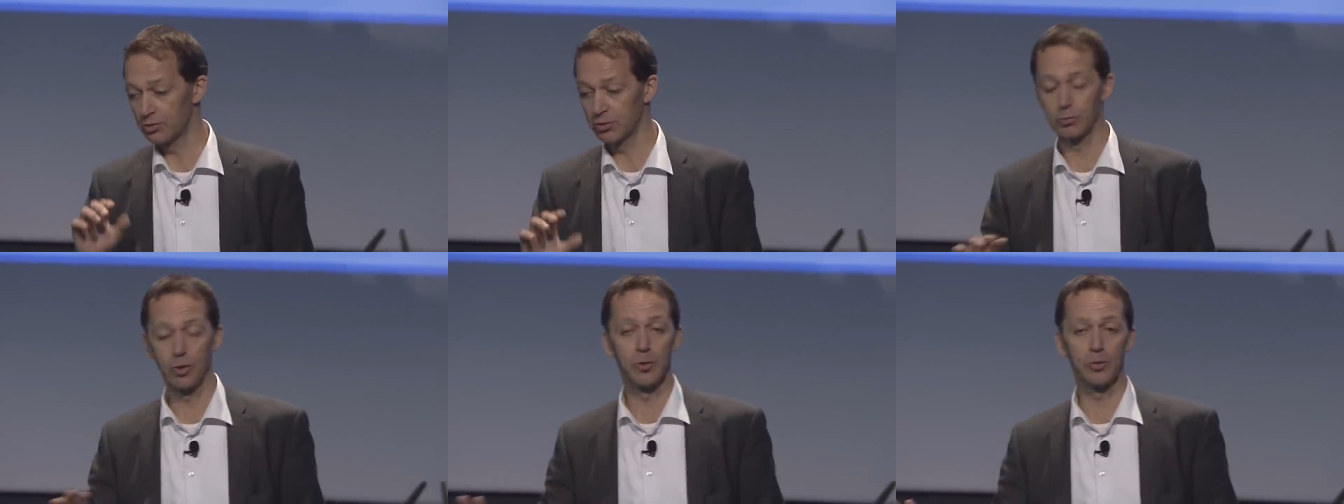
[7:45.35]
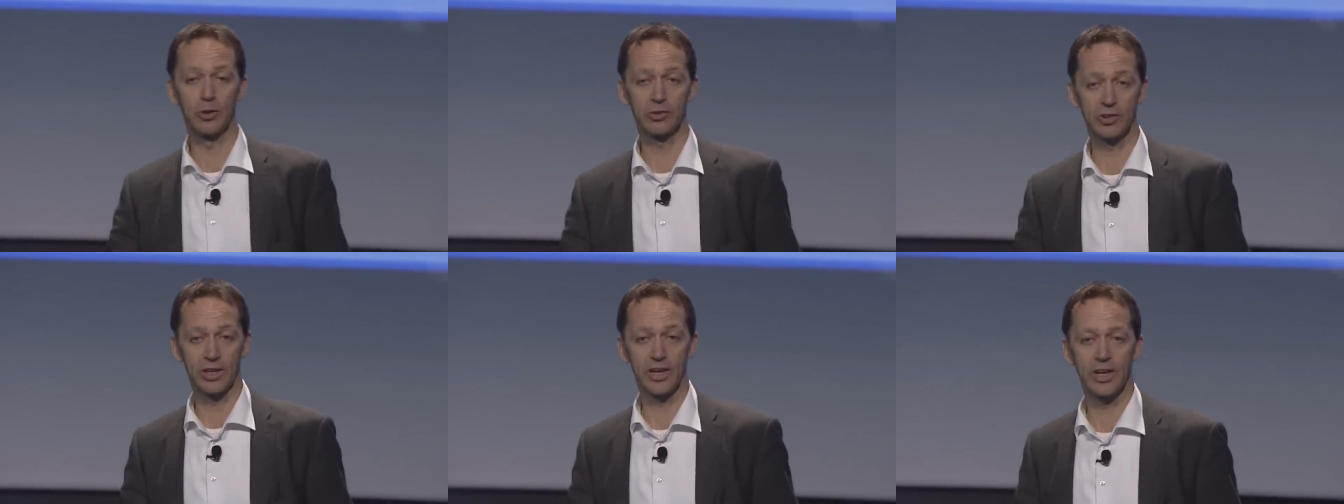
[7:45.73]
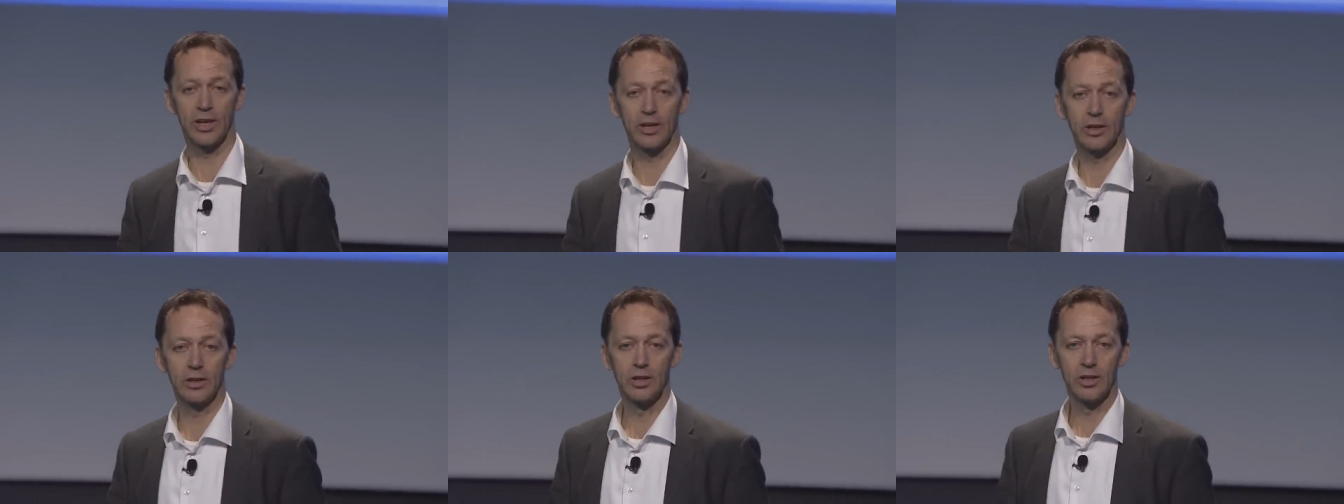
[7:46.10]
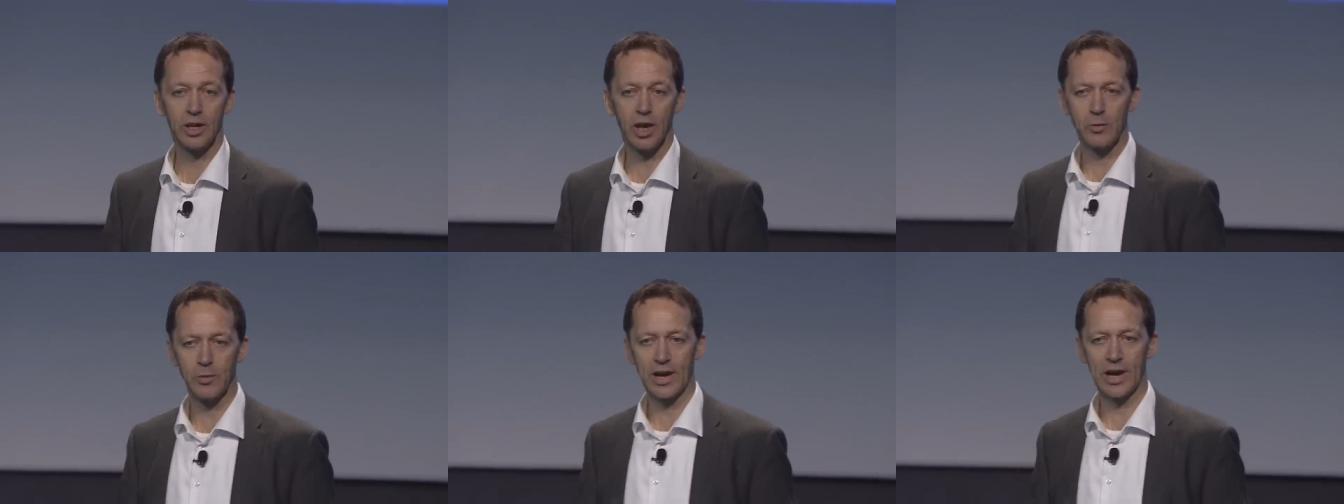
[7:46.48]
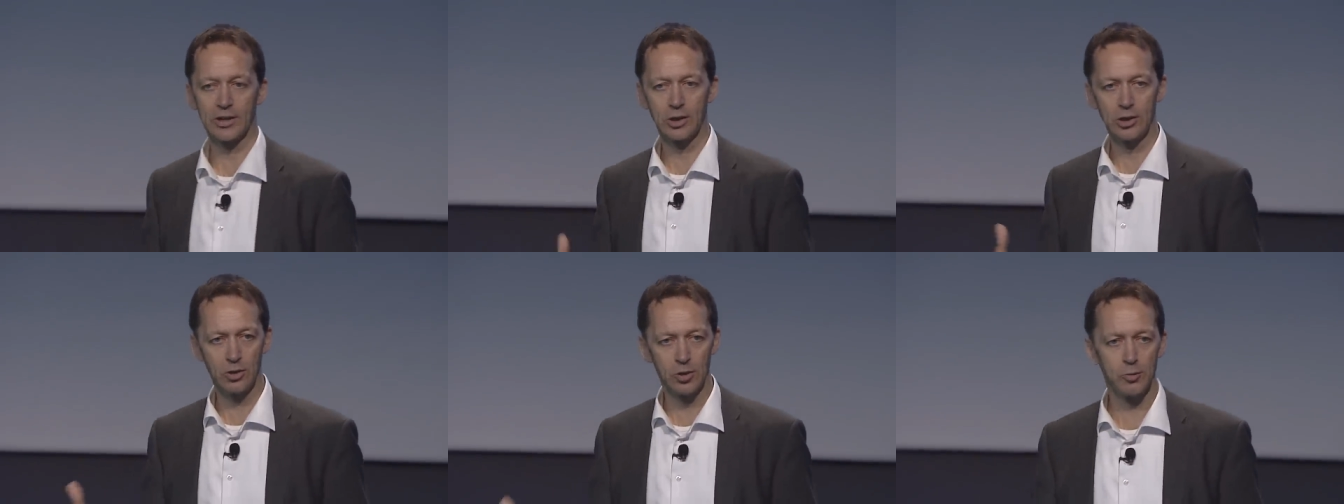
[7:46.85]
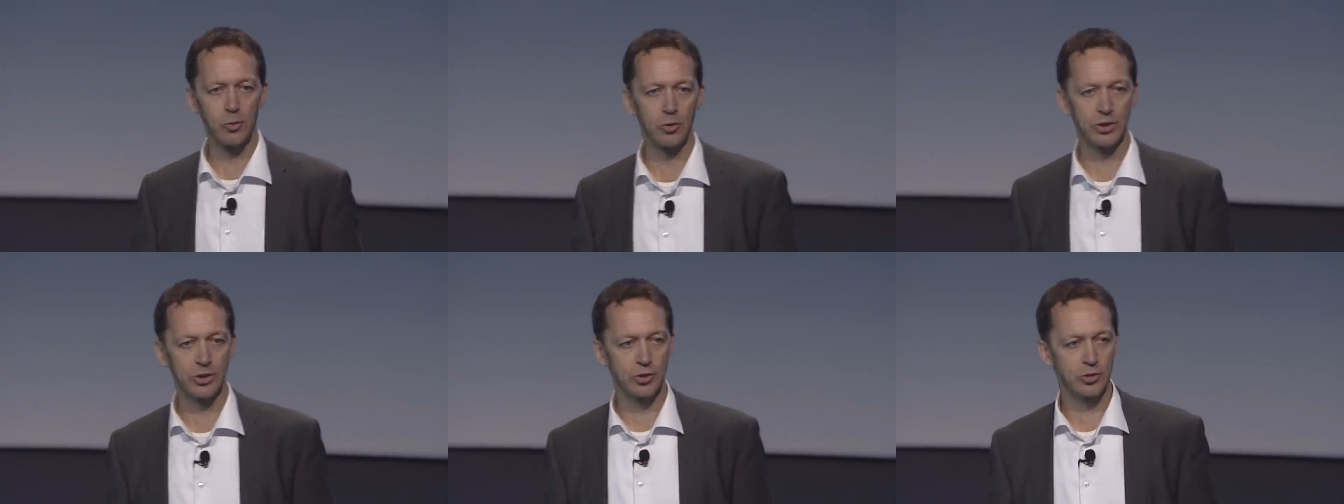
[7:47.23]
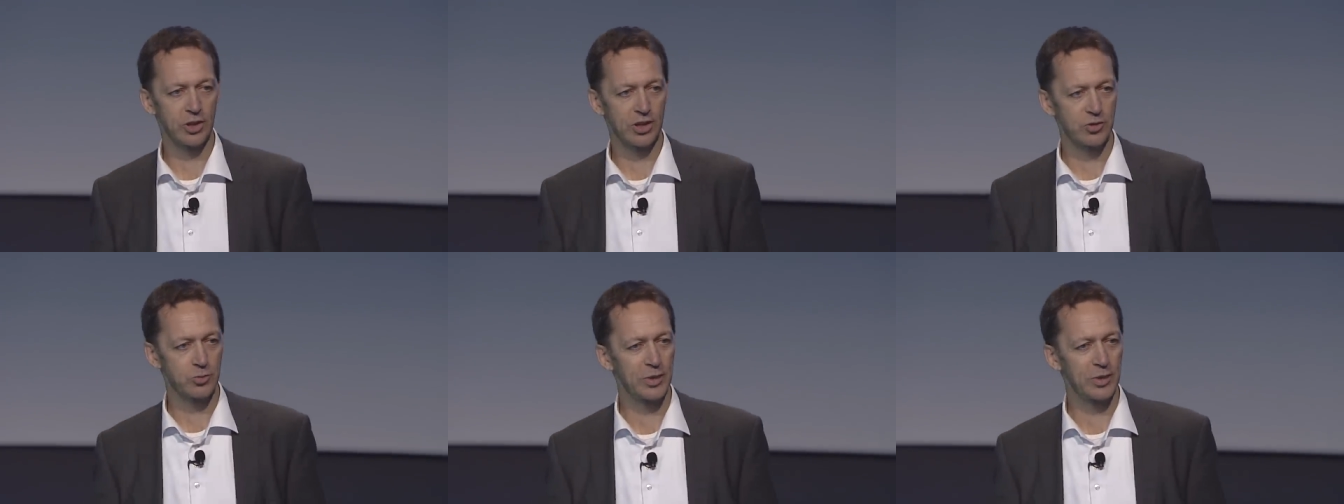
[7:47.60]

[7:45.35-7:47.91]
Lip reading: the robots are here, and we had a lot more interest.